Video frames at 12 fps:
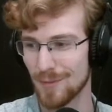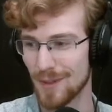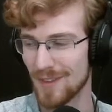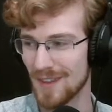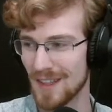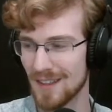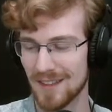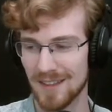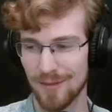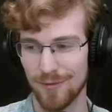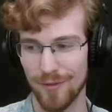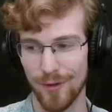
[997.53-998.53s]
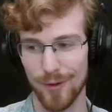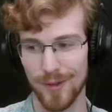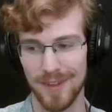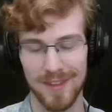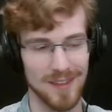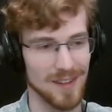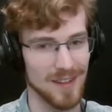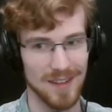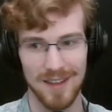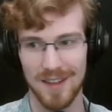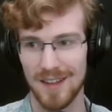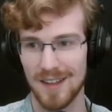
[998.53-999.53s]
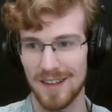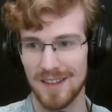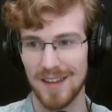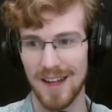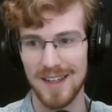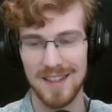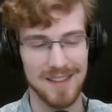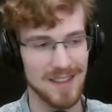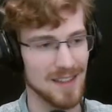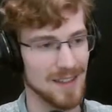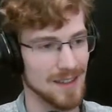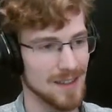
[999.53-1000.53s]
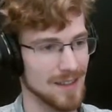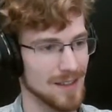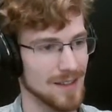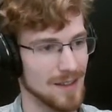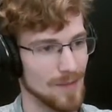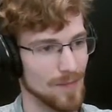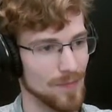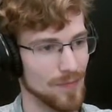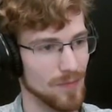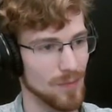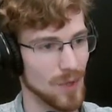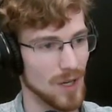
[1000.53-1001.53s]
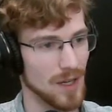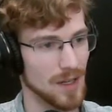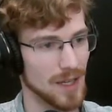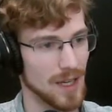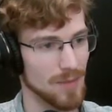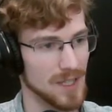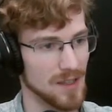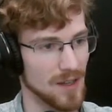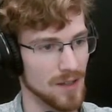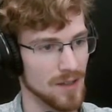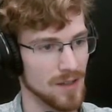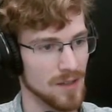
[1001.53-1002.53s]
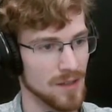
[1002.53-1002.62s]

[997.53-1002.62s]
with these folds. It's not easy, but it can be done.